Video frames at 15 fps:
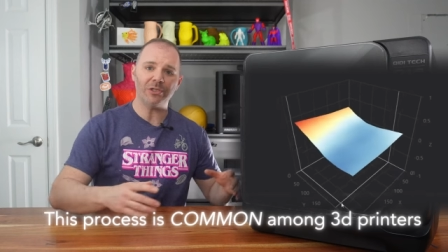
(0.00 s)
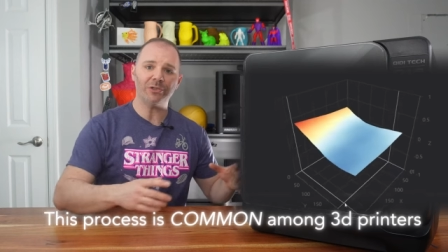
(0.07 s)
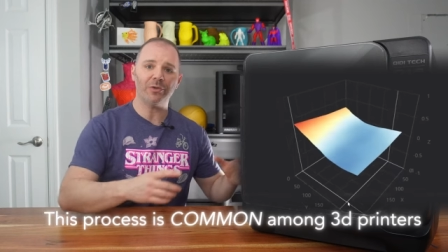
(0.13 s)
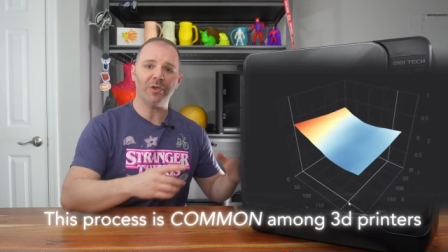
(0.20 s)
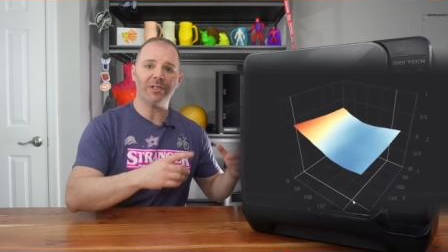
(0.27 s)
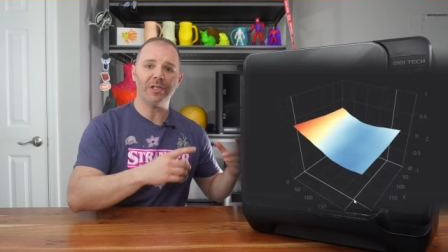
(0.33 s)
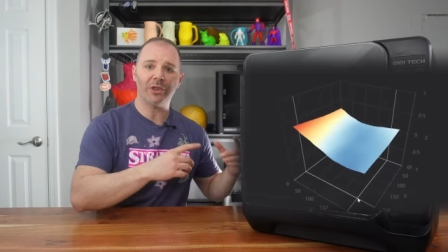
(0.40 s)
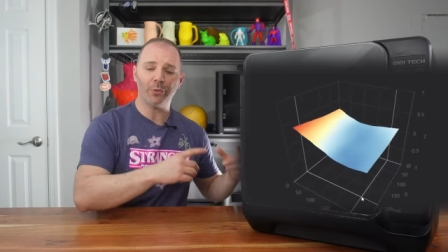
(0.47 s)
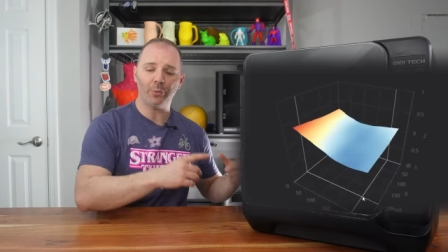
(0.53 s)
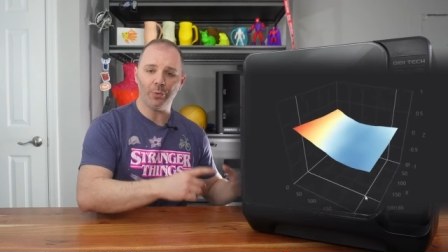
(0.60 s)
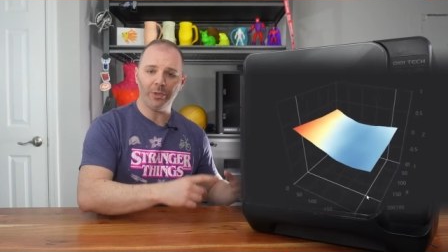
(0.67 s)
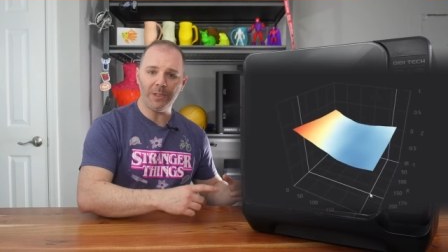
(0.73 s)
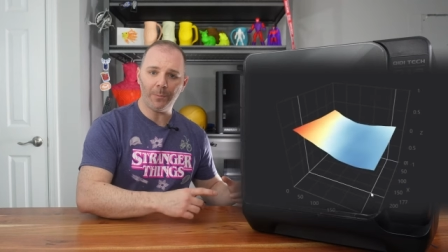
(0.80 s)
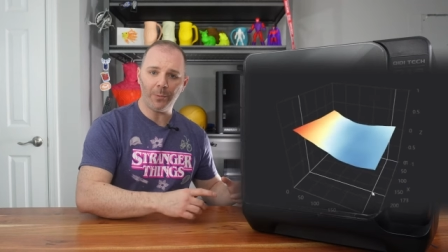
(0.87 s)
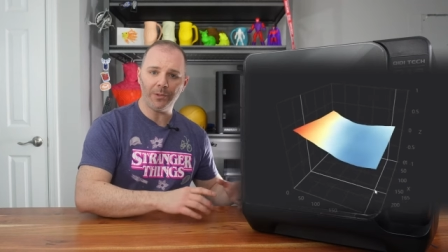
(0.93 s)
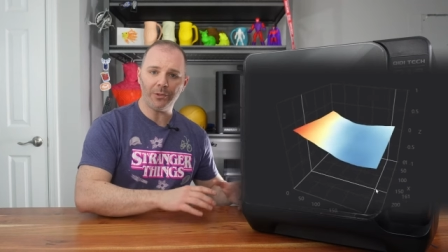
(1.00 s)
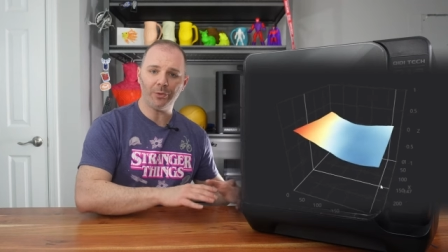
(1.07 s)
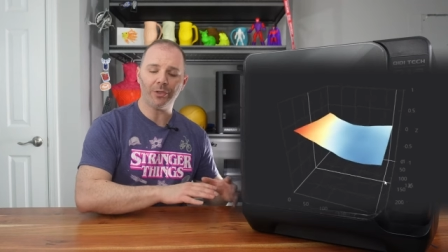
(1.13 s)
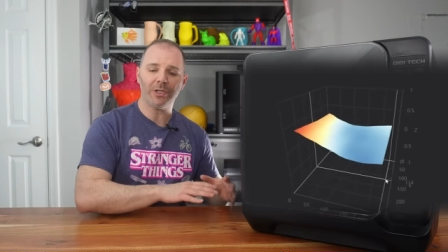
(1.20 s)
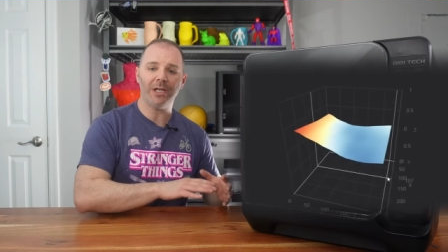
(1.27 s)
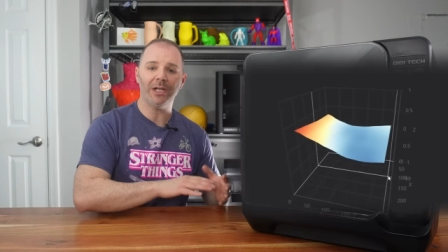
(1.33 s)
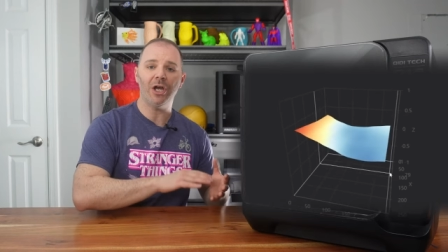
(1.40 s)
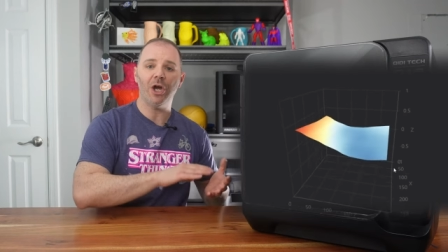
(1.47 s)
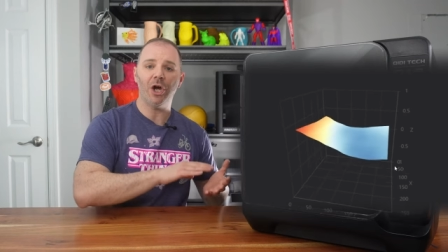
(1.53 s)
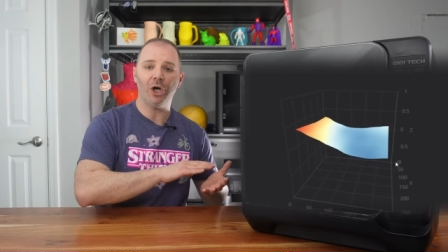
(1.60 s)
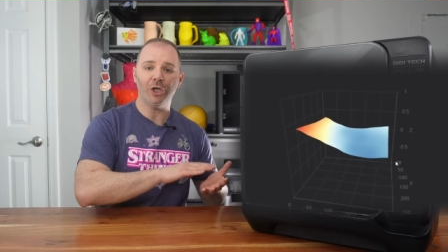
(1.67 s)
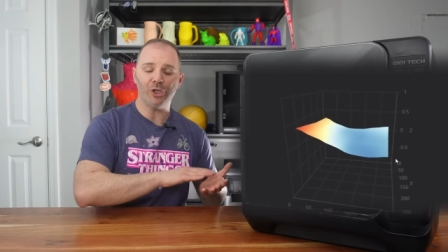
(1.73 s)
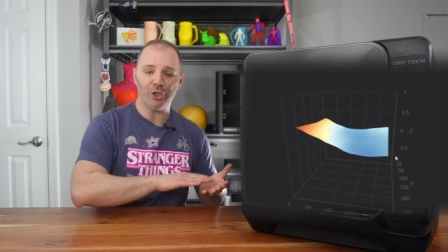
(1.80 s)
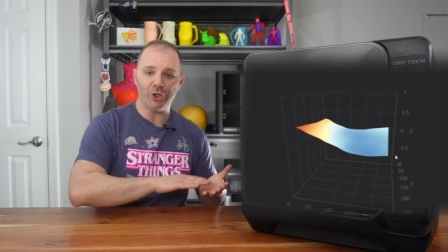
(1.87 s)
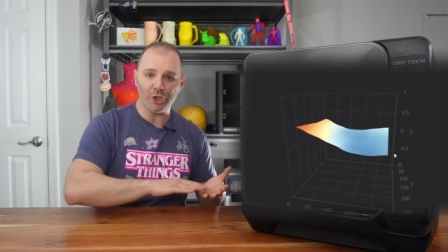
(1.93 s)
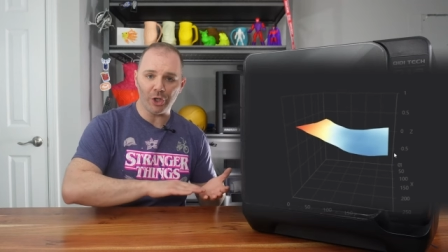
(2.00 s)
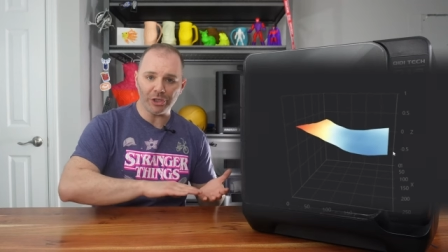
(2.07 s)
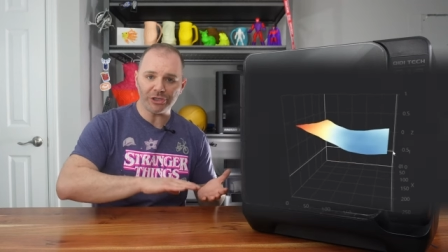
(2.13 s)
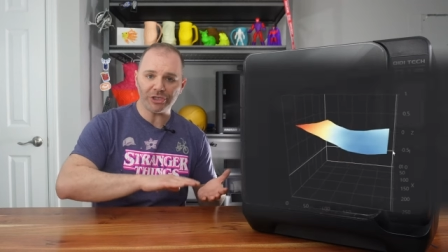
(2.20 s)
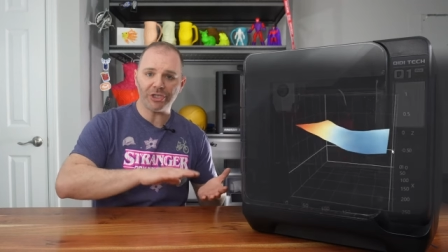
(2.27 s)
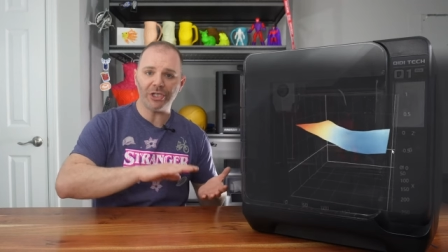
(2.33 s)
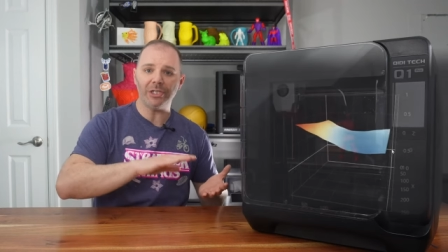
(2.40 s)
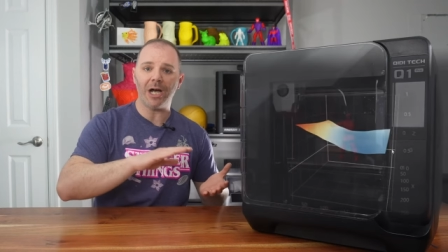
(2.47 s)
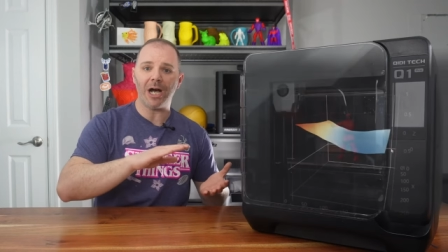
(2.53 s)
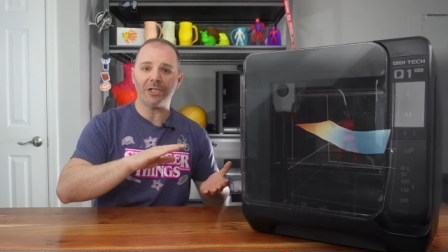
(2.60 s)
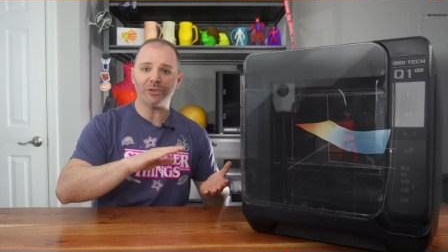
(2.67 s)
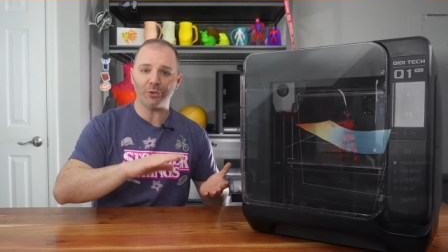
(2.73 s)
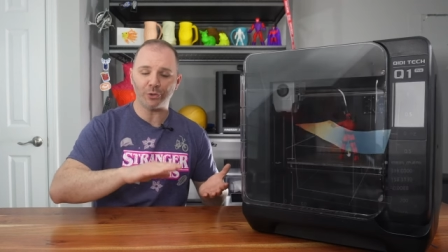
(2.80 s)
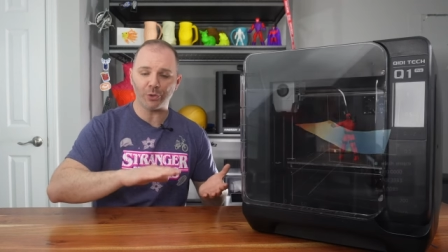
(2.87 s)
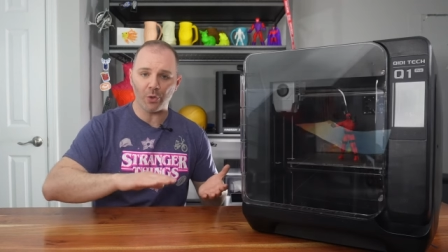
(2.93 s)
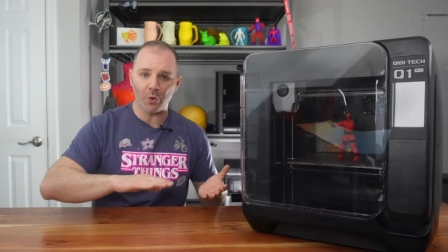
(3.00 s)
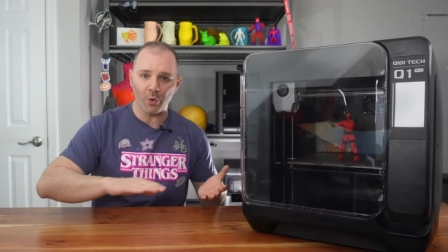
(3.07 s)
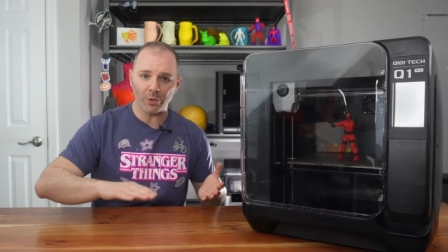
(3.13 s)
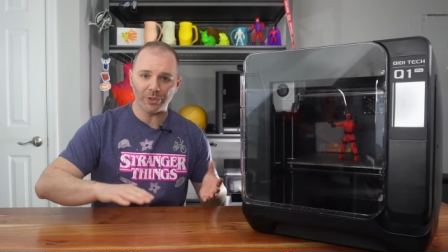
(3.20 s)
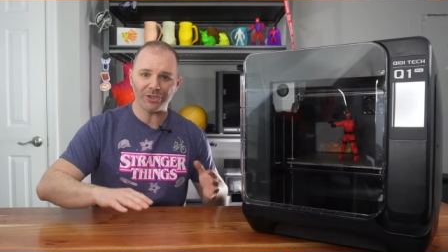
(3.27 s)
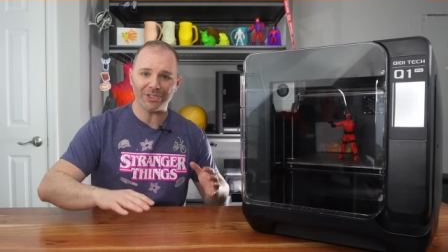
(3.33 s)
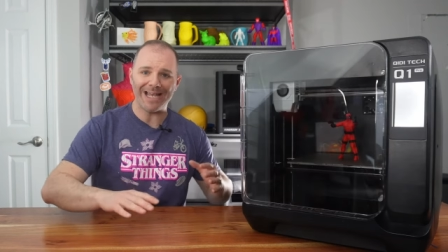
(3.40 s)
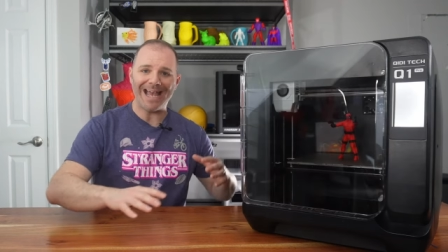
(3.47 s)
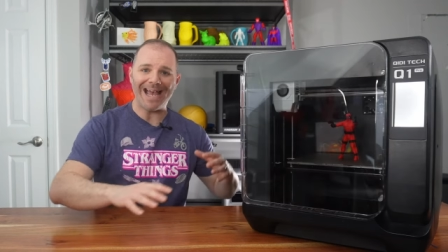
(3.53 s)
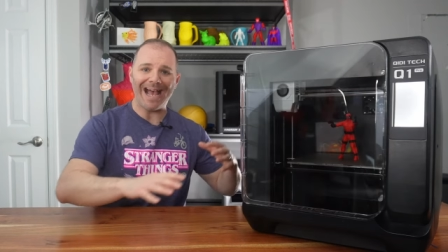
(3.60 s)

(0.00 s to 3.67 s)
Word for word: so that the 3D printer can adjust the nozzle's course